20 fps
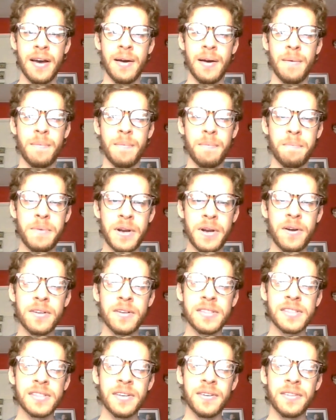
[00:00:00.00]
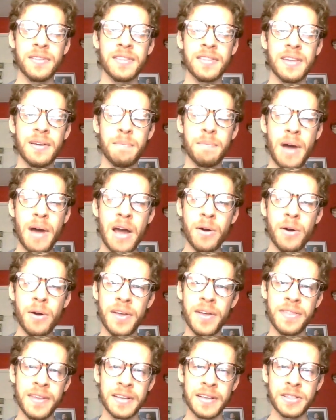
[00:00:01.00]
Um, but also, the
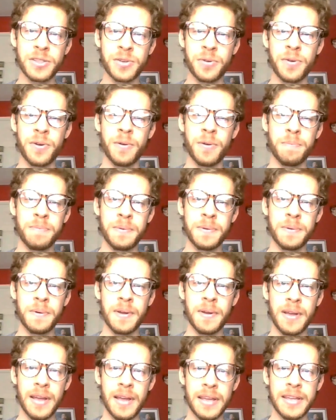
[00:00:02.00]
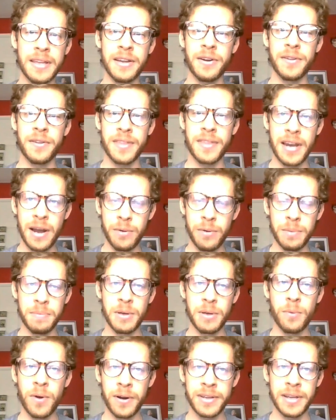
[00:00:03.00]
bioethics group here that I would
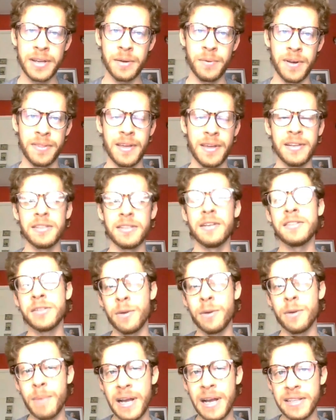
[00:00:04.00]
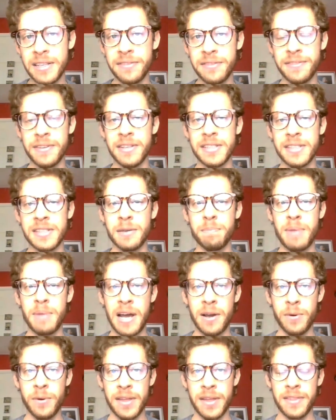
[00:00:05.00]
be working with, and so my DPhil is in
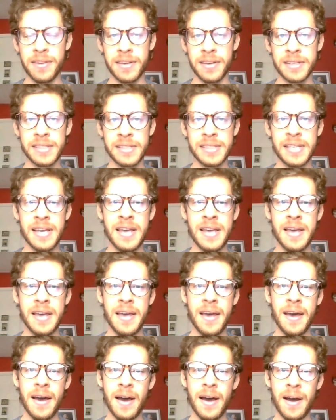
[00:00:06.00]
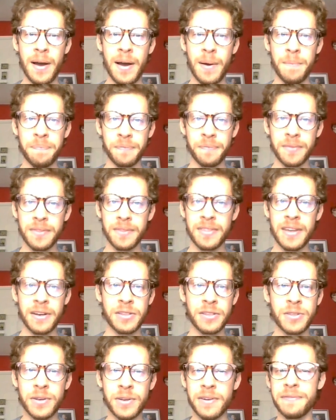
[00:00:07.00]
bioethics. Um,
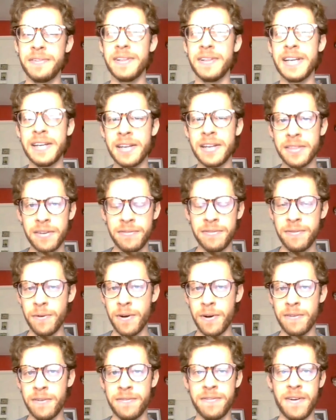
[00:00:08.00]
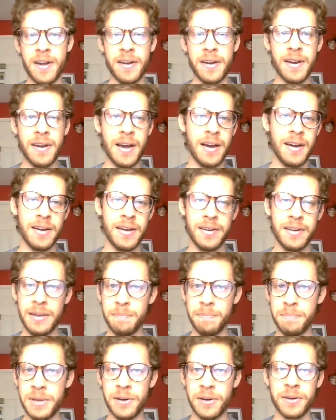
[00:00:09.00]
they're sort of leading the forefront on
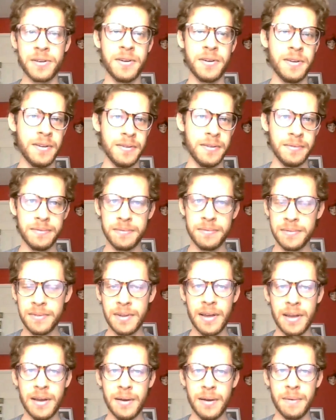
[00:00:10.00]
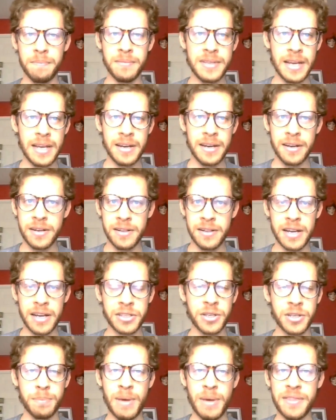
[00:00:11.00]
empirical um, data
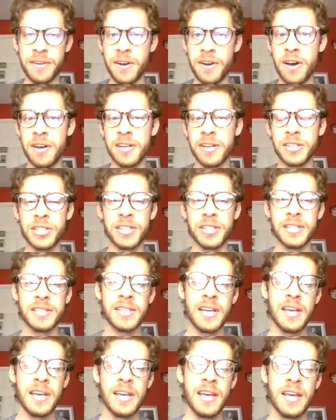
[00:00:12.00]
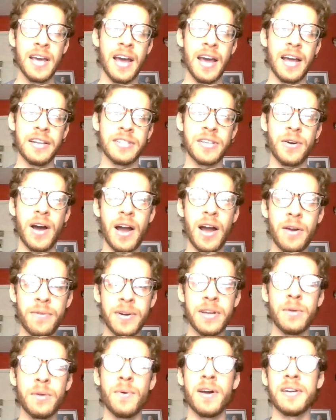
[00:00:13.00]
collection methodologies. And so
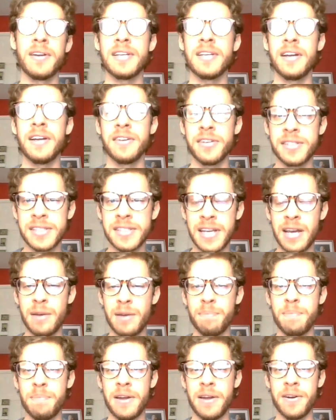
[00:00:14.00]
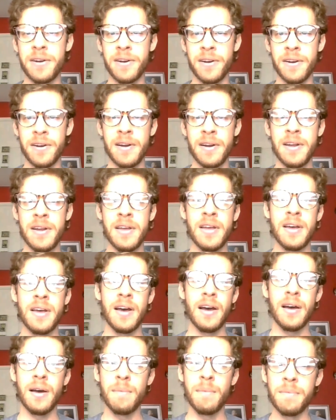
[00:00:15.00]
I really wanted to understand better
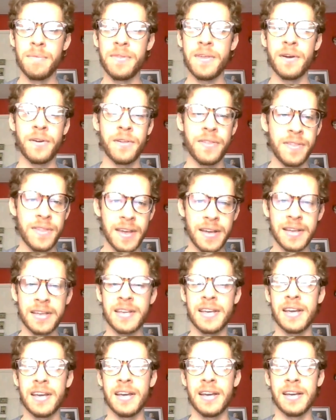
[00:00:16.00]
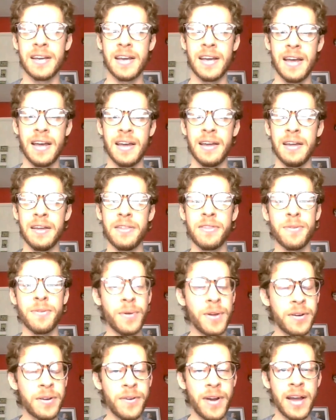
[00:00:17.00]
um, their thinking uh,
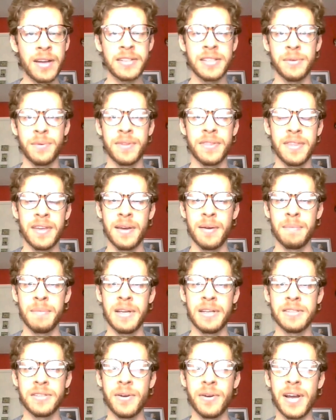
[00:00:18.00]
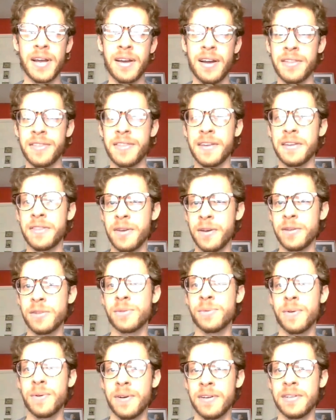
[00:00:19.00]
through interacting with them. And so I, I think
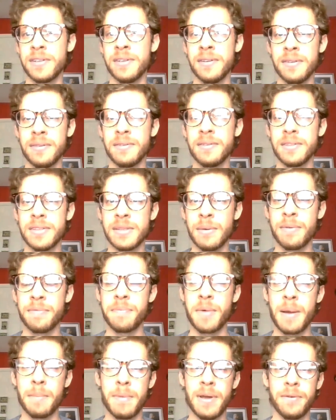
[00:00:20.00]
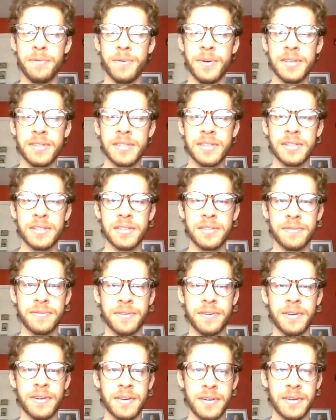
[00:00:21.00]
those were some of my main reasons
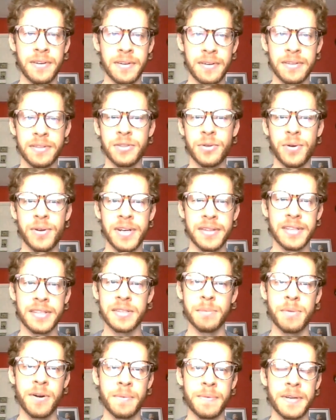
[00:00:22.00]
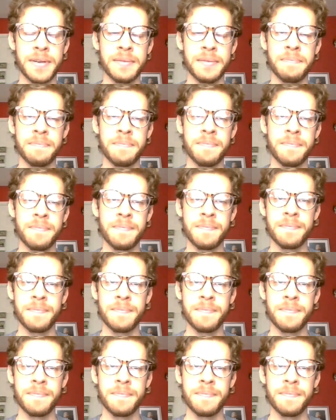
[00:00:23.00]
for joining this department.